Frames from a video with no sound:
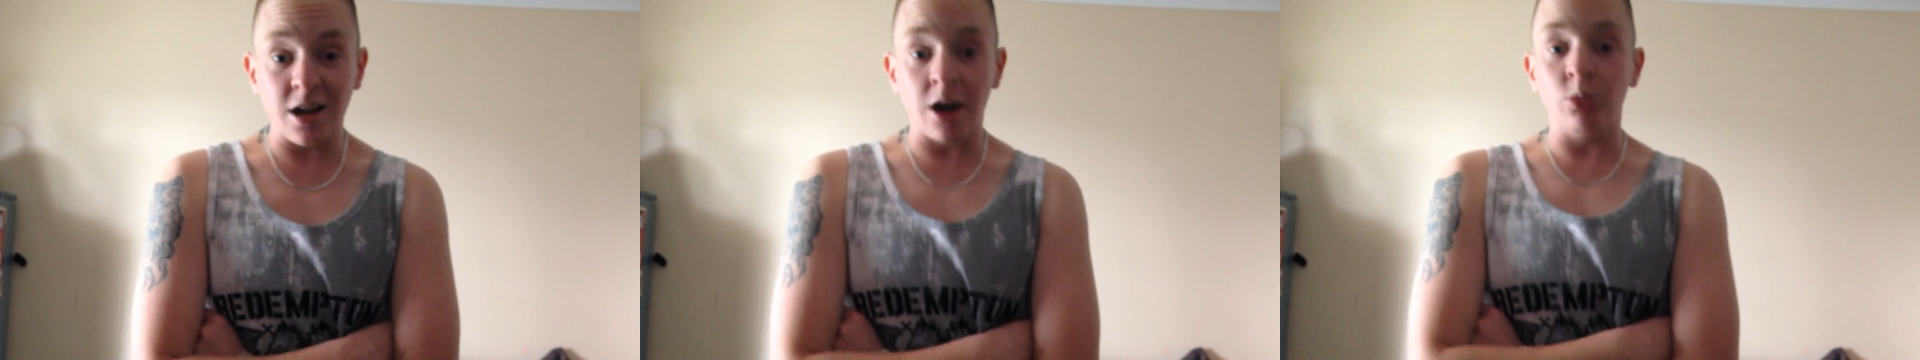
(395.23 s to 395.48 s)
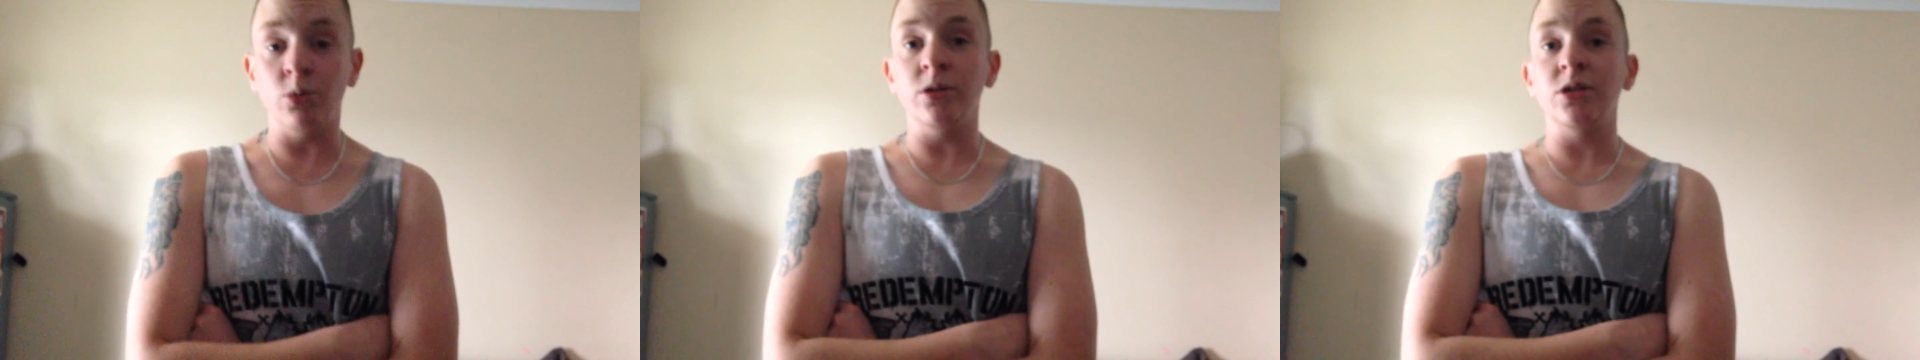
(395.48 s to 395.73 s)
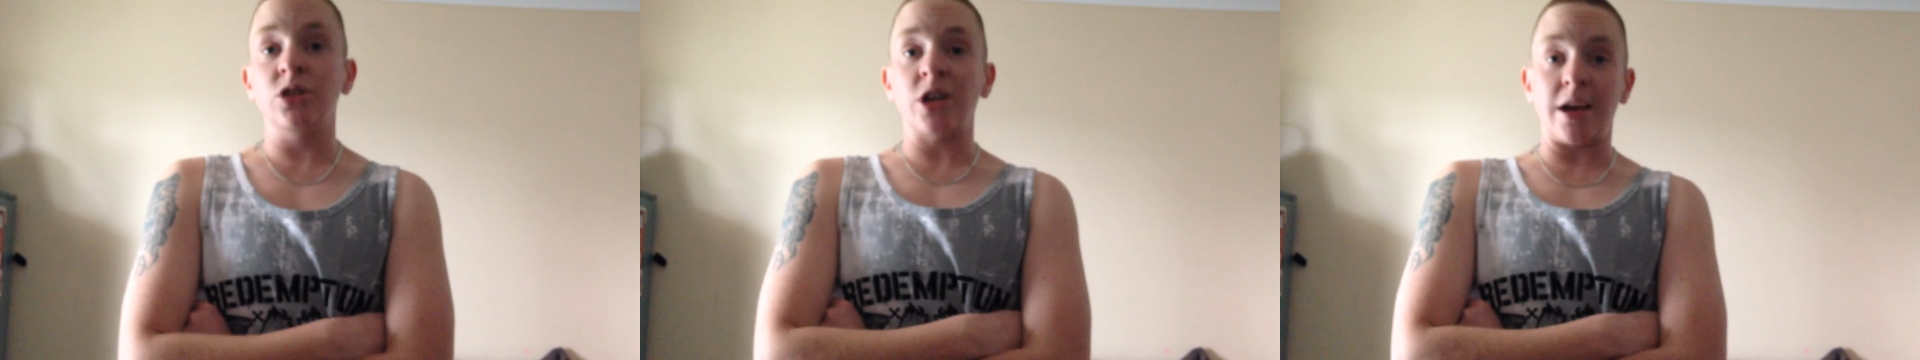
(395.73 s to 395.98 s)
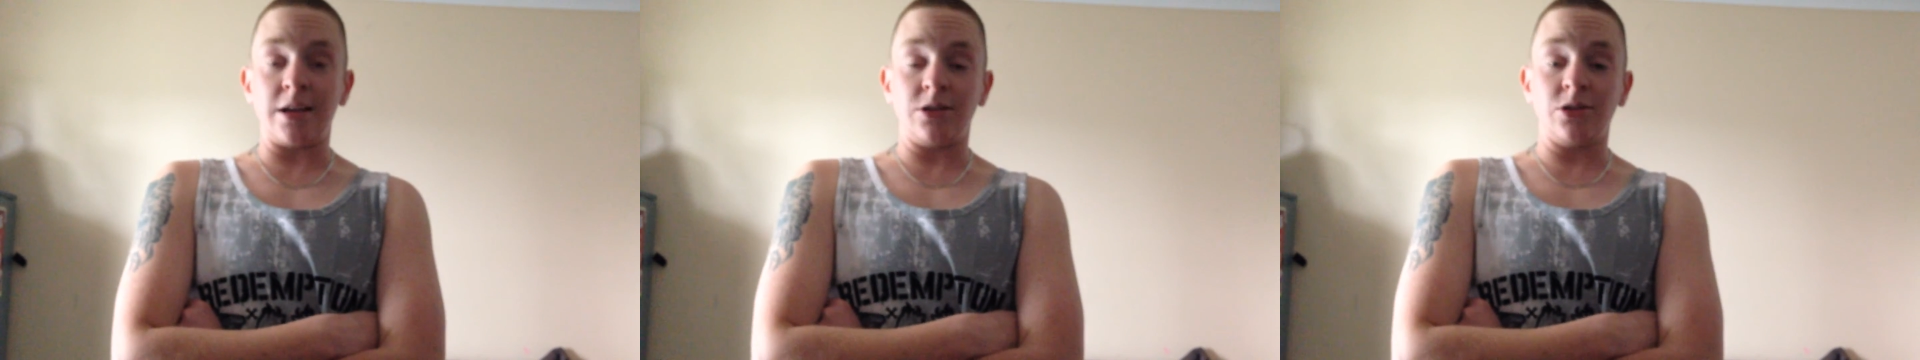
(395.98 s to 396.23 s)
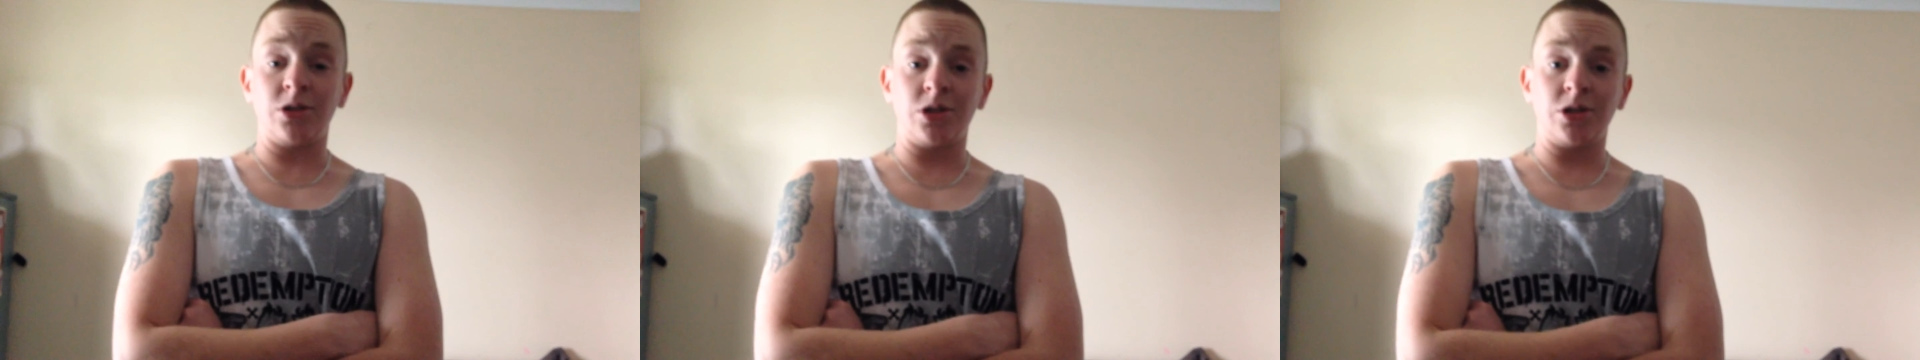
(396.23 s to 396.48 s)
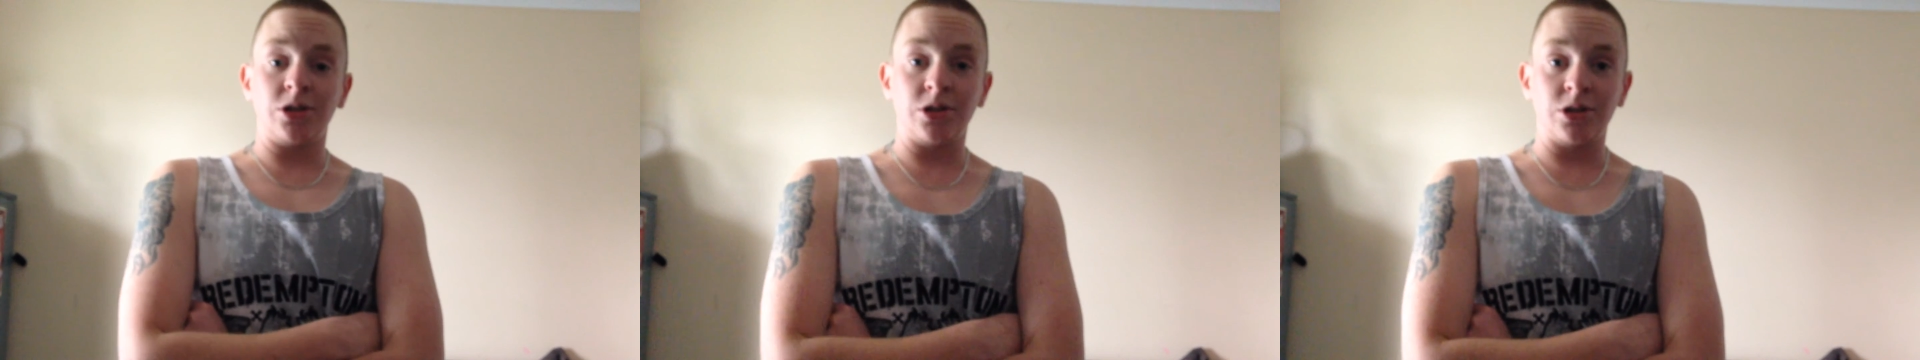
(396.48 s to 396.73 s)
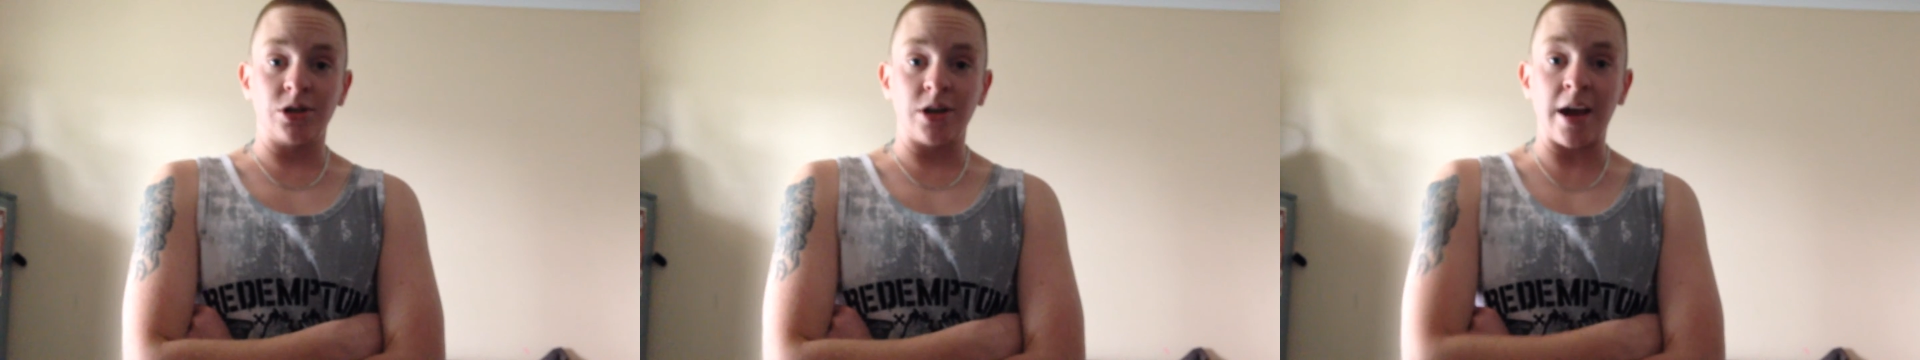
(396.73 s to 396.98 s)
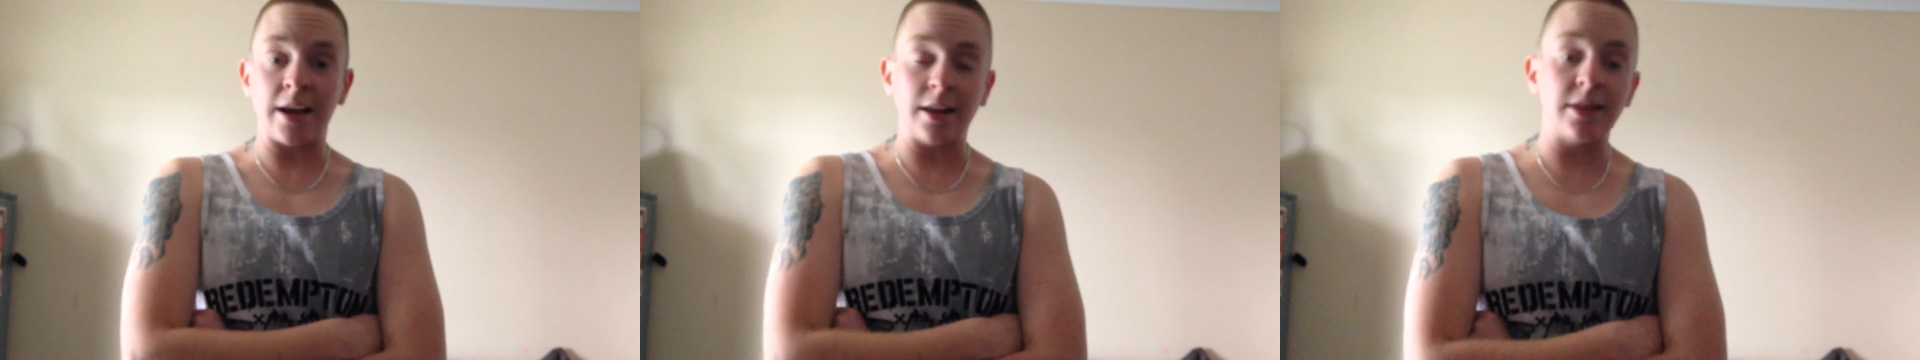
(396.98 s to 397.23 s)
I wouldn't change
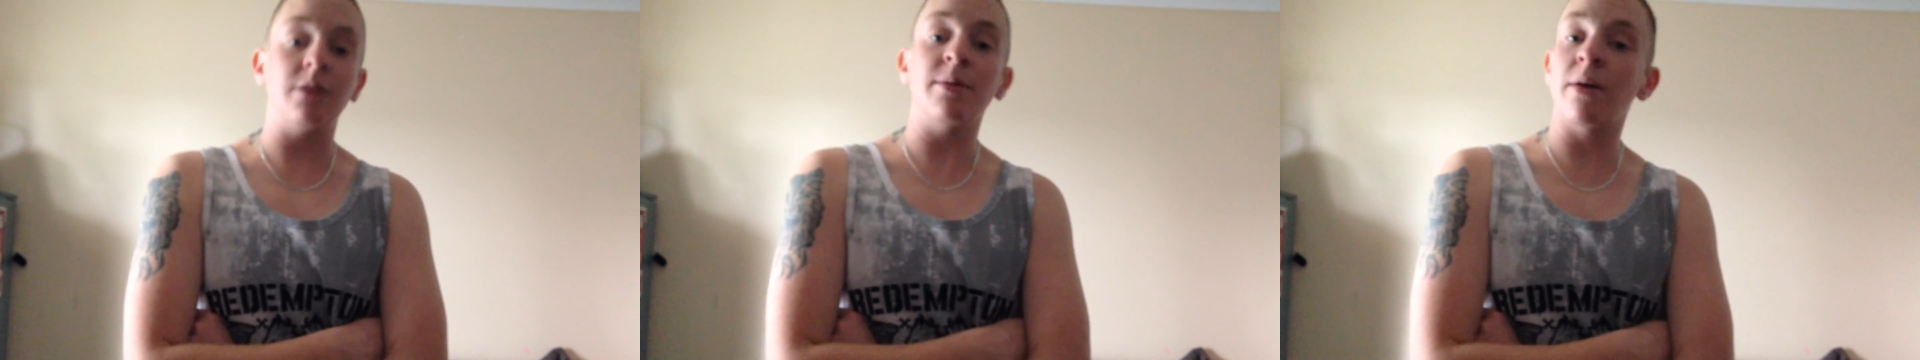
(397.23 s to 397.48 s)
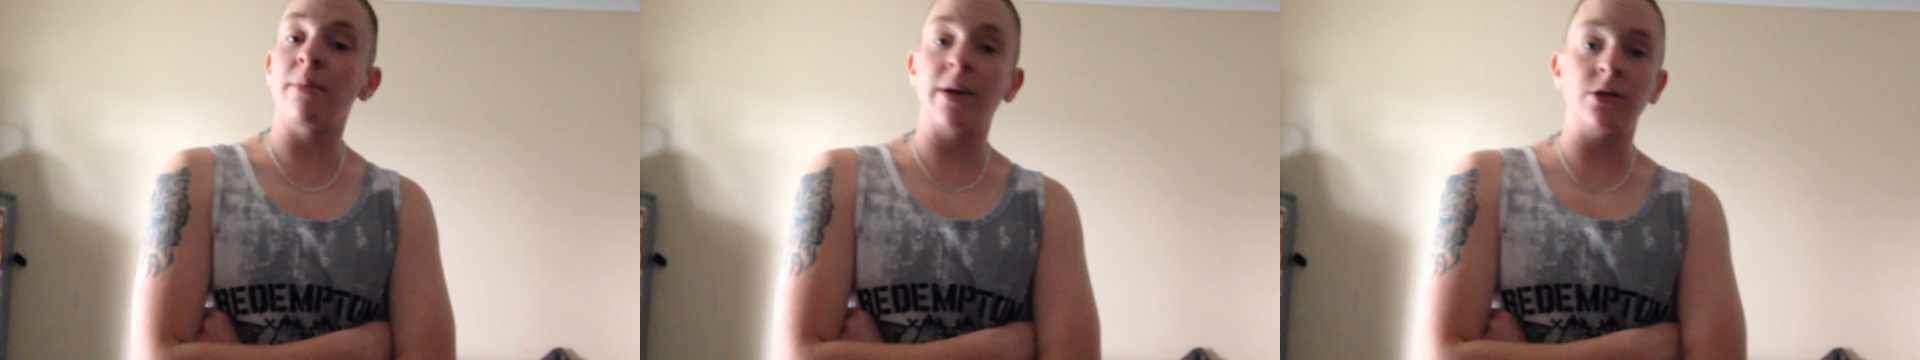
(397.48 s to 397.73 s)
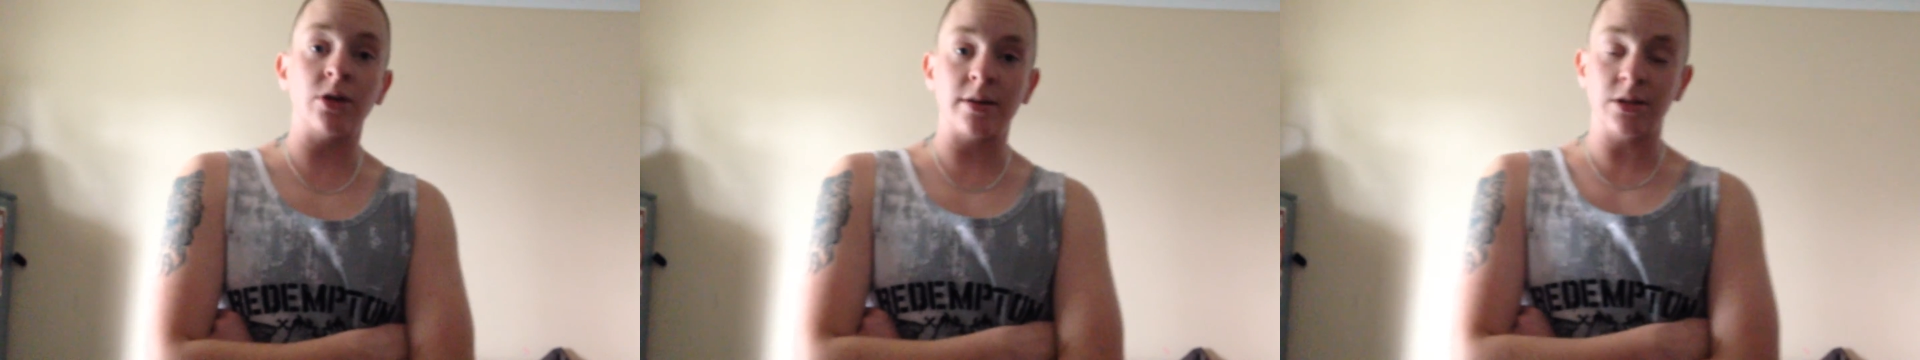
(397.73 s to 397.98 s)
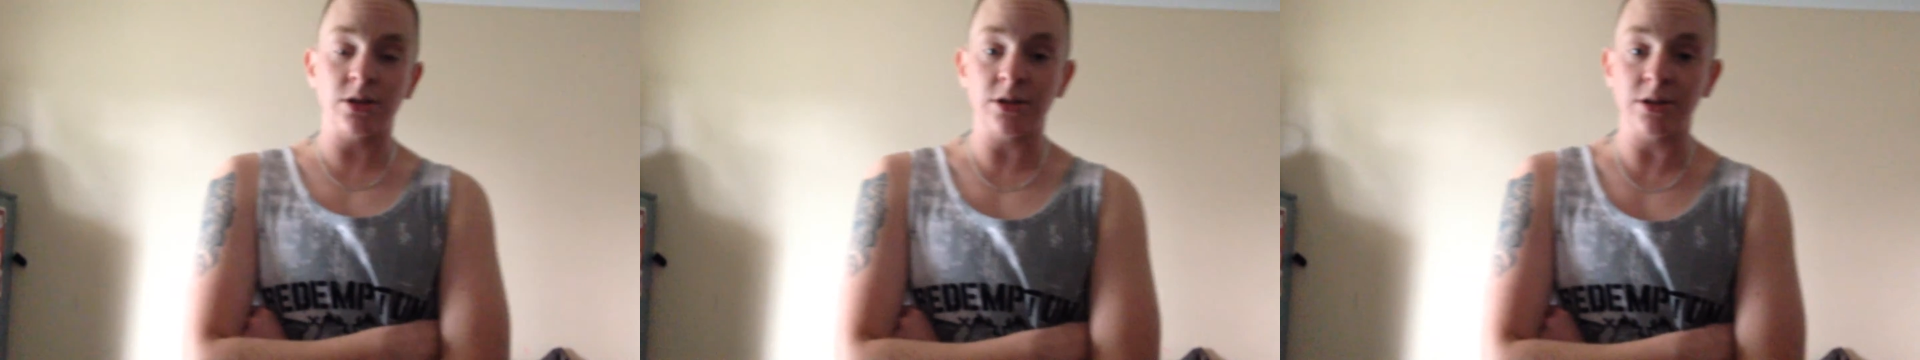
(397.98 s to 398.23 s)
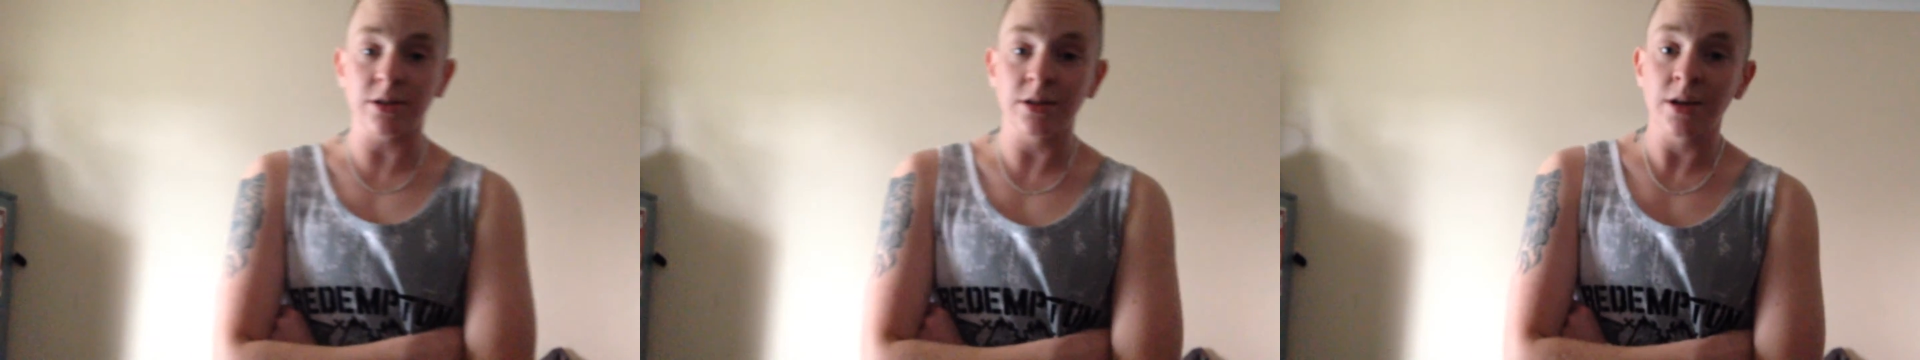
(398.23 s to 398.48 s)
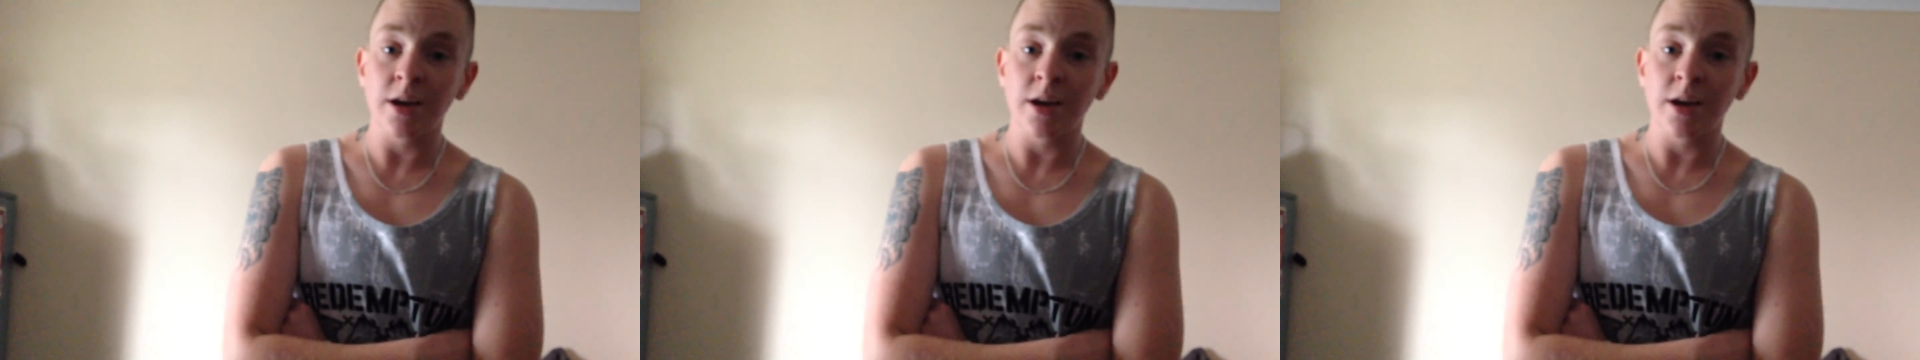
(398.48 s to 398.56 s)
anything about my transition.